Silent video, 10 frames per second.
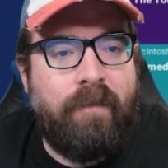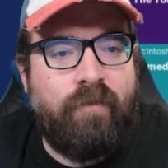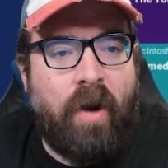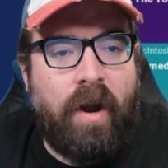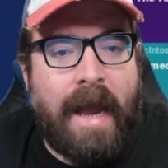
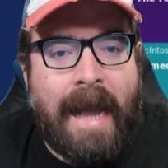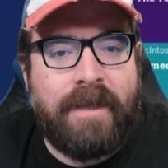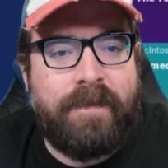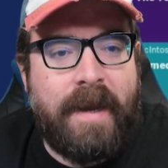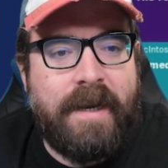Rott
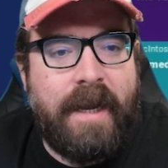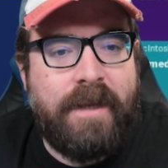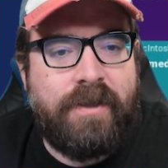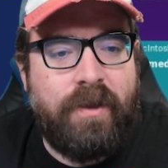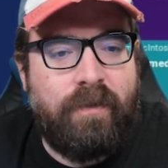has made it
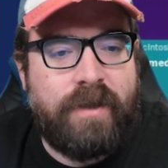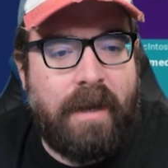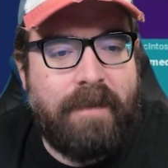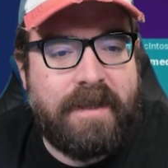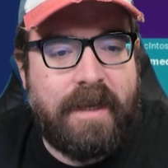into the
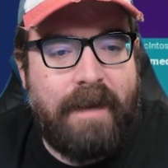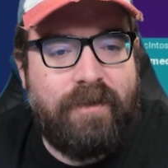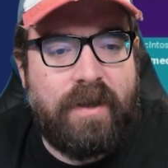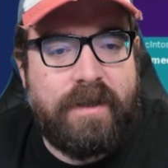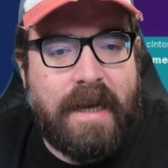all-time best 11.
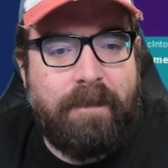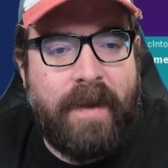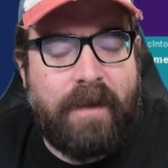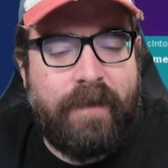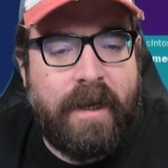So it's now
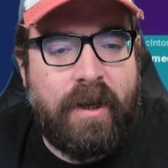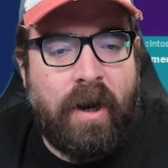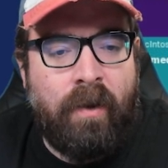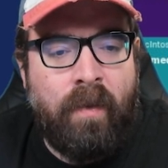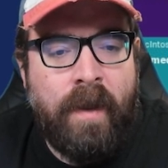Pickford in
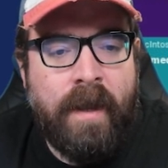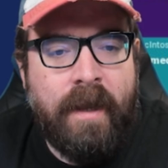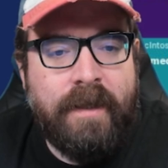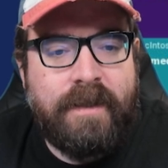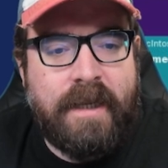goal,
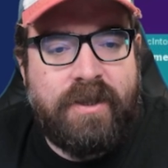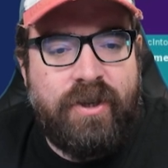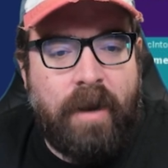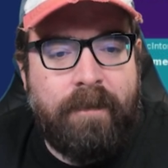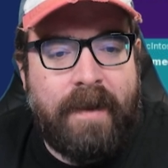
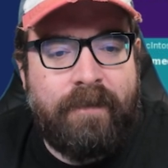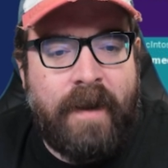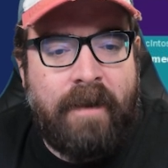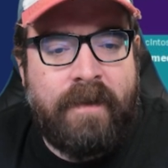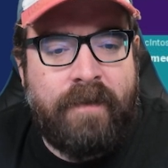Sessegnon,
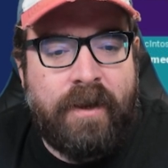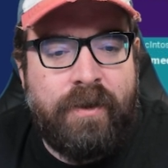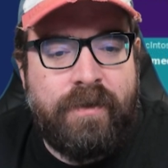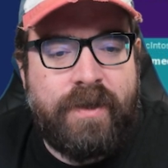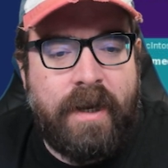Banfalvi, Van
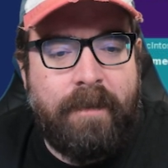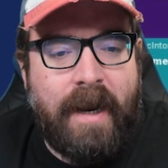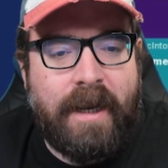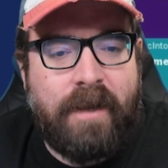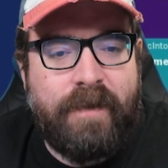Houston and
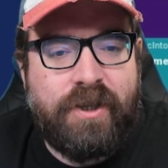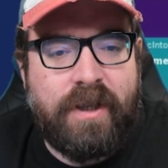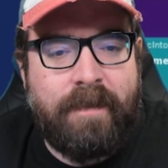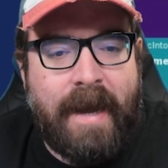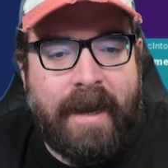Milenkovic at
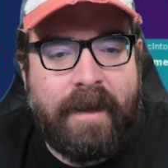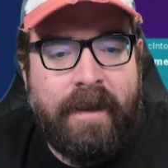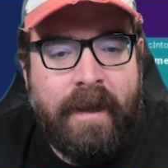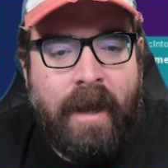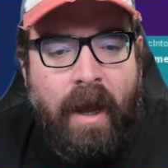the back.
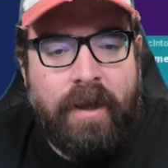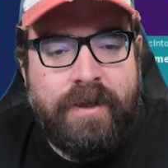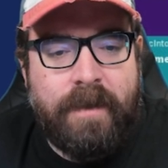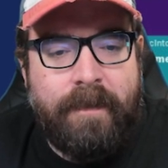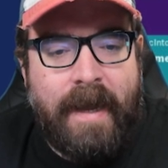
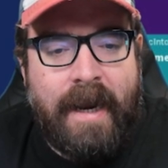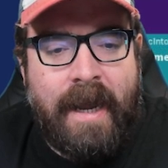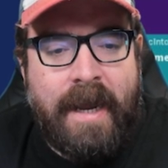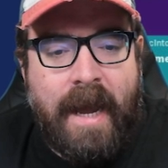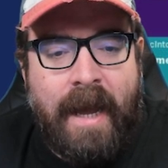
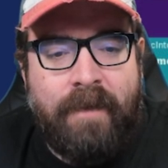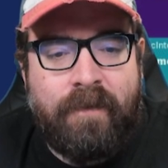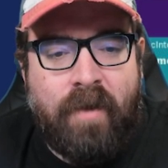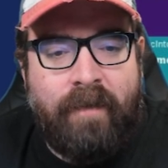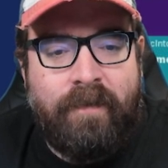Ndombele and
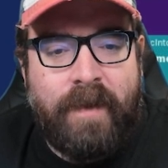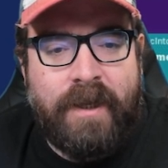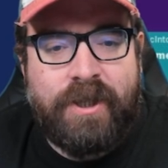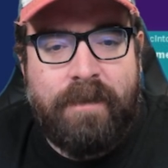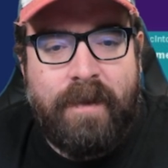
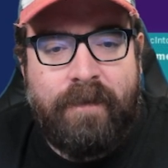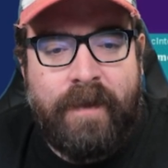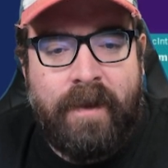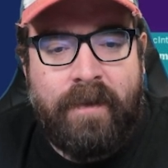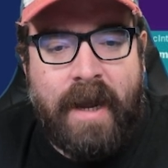Gravenberch in
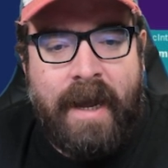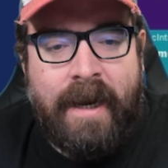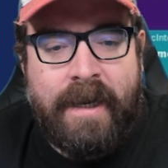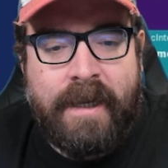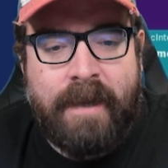midfield.
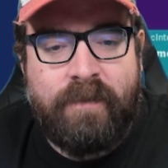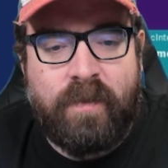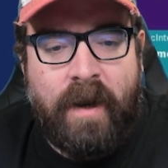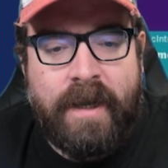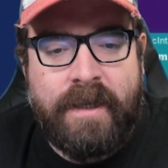Ali,
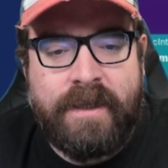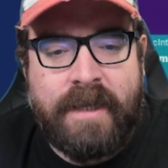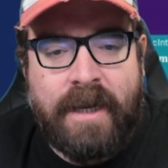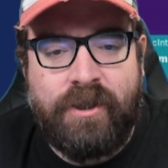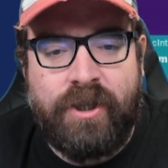Gibbs-White and
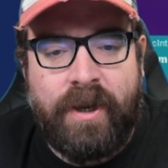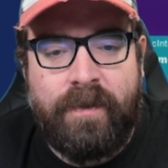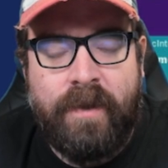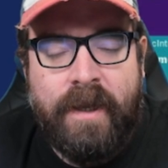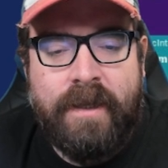Sancho
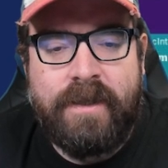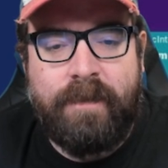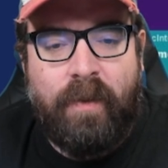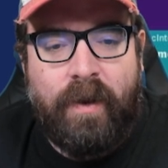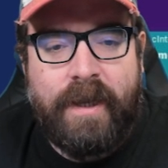
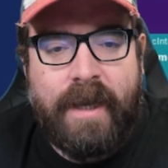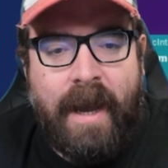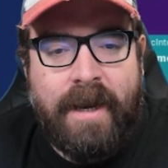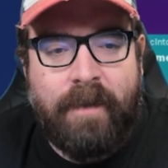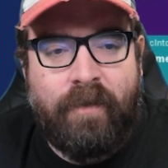supporting
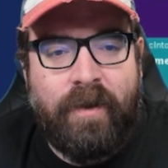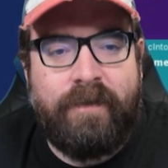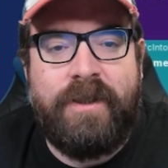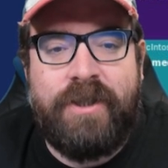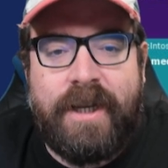Kane up front.
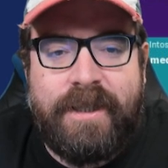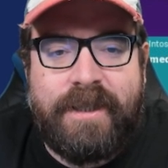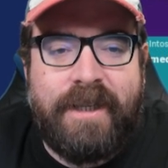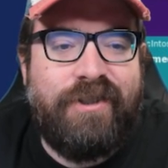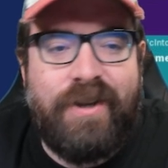Obviously, Jadon
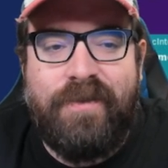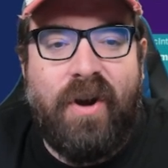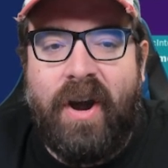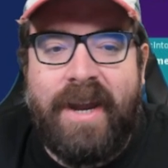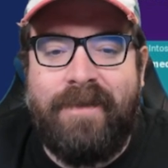Sancho
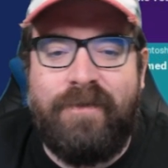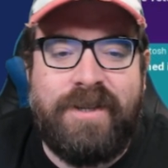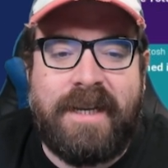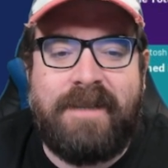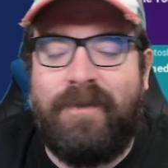not in for his
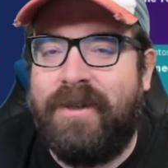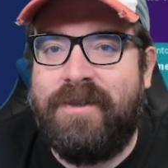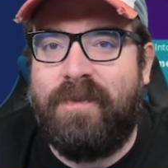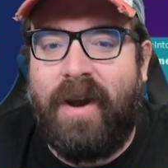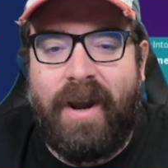
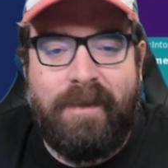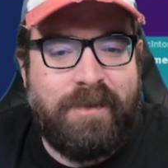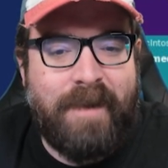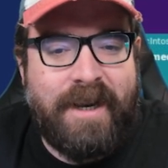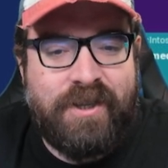exploits while I was
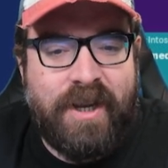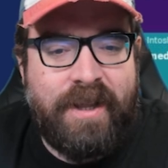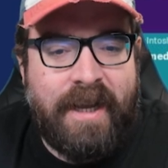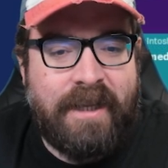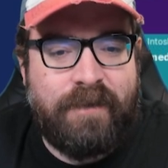manager,
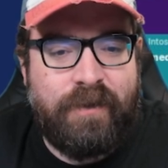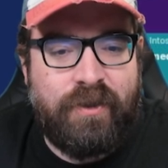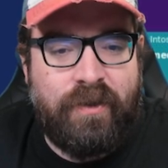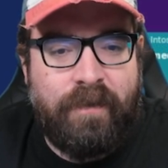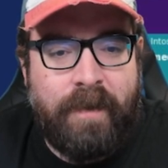that's for
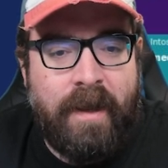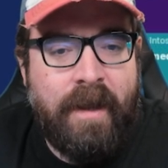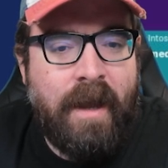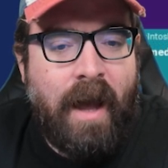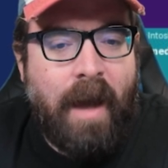sure. But,
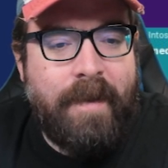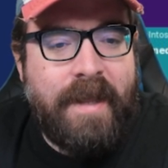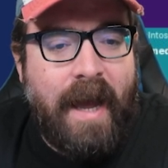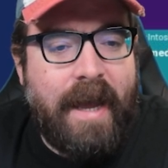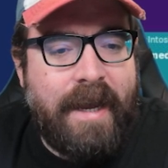I mean,
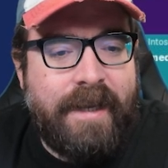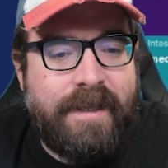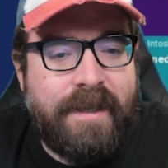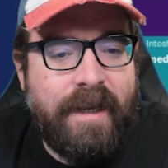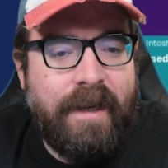that
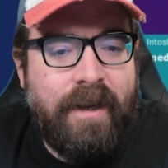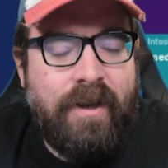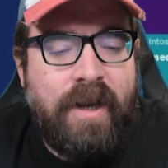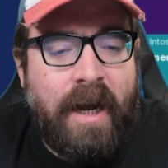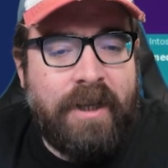is
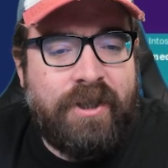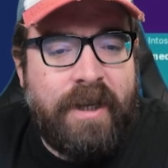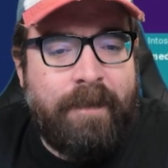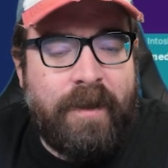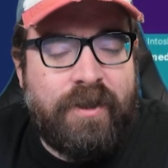largely
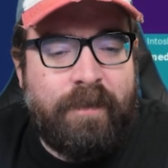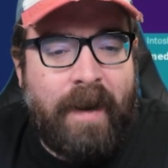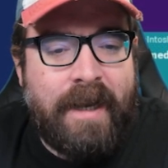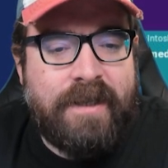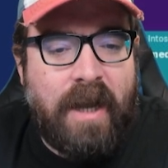a bunch of
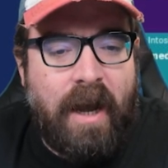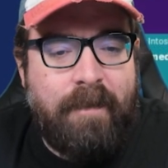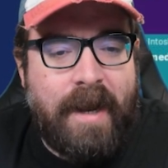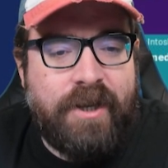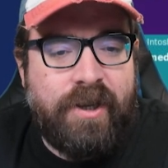players that I
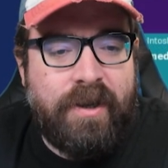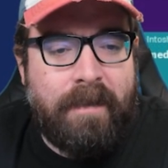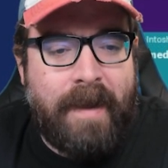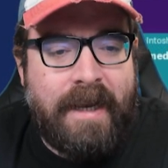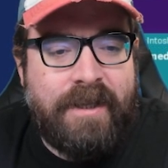managed.
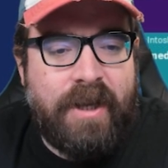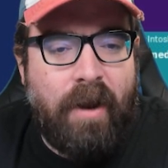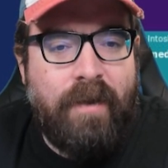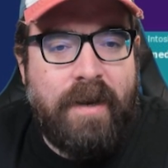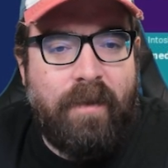Ndombele is the
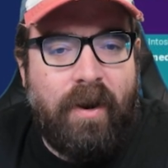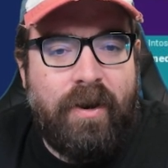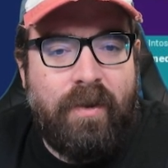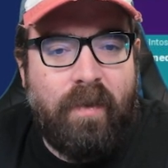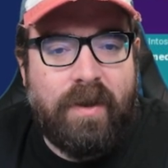only one
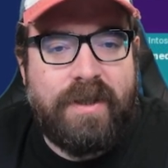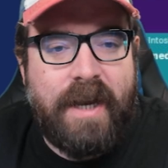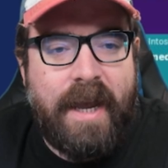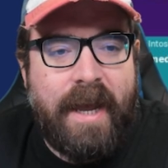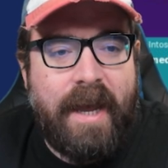who wasn't
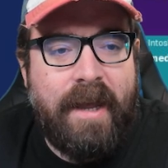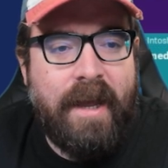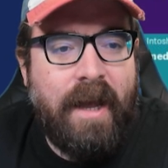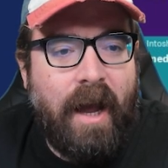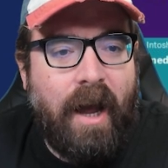here
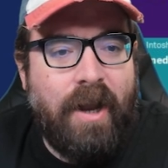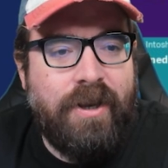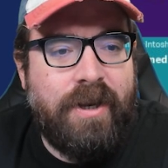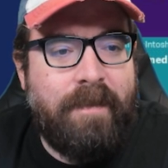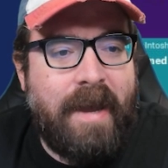
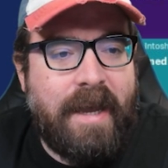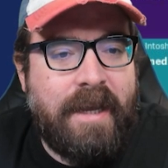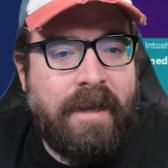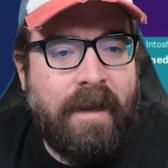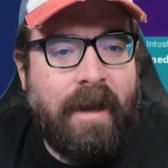under
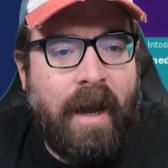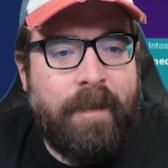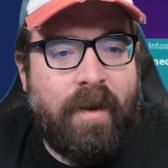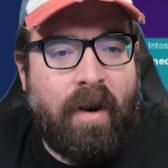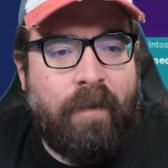me. And
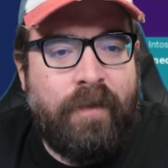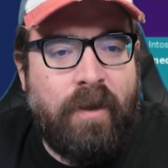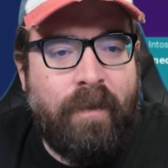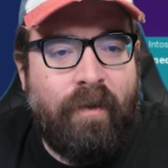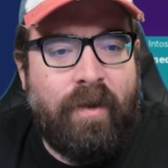there are a few
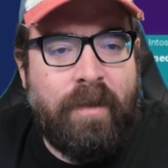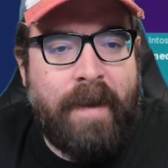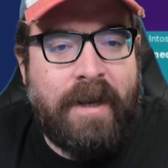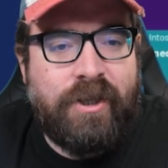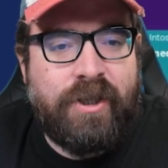more on the
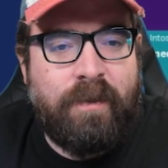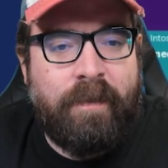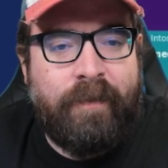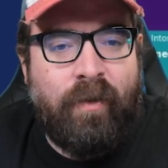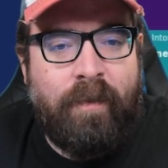bench that were
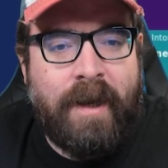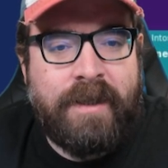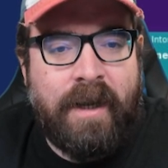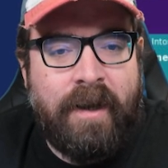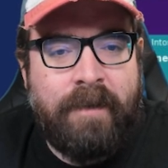before my
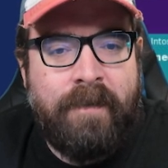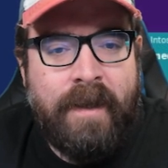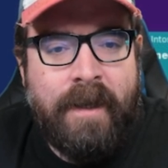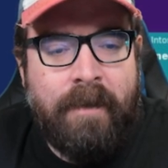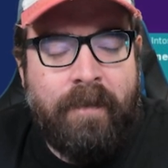time.
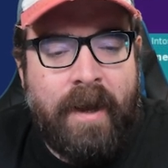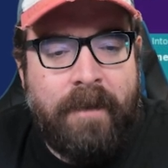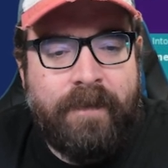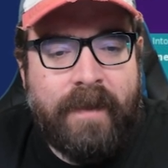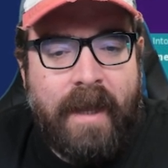
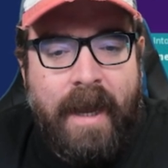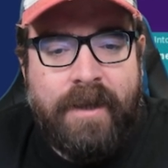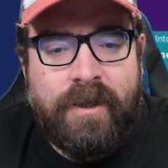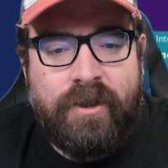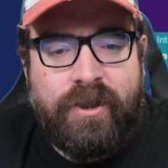But it
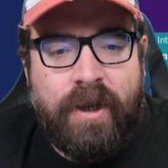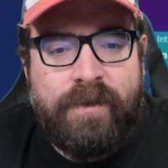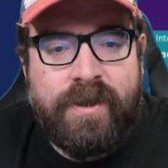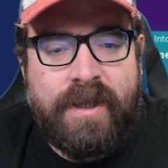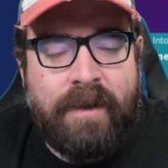does show
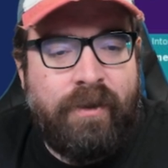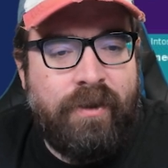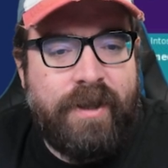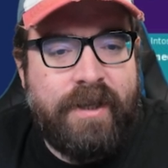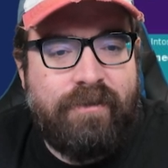just how
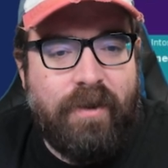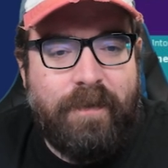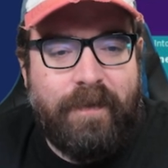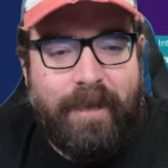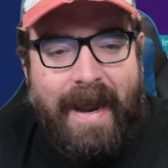good this group
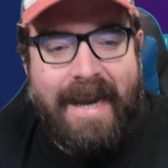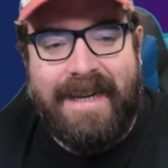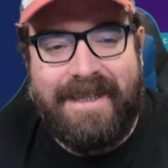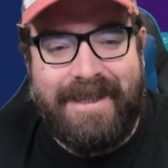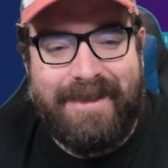of
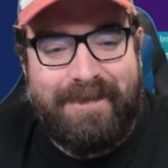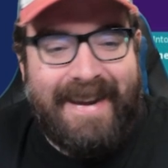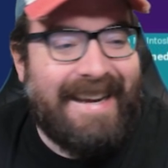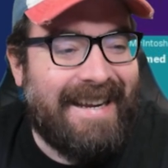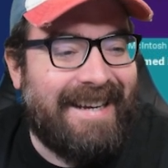players has
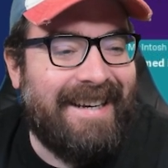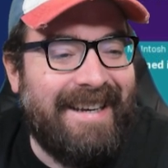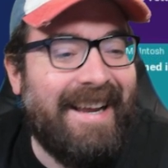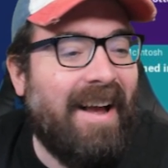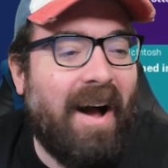been.
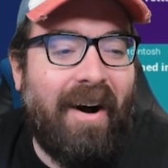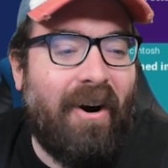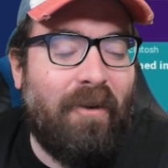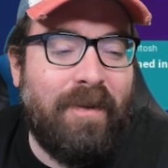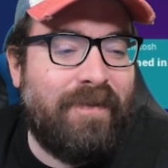
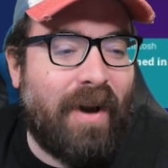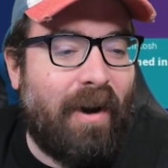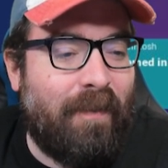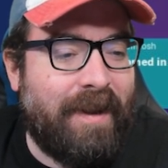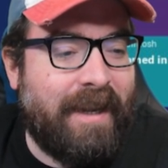Oh, we've got
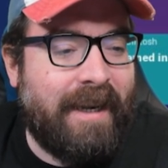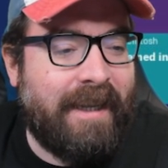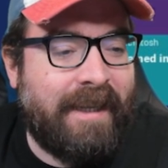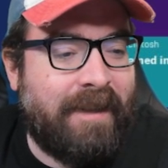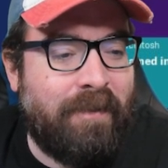to win the
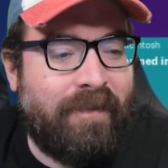league.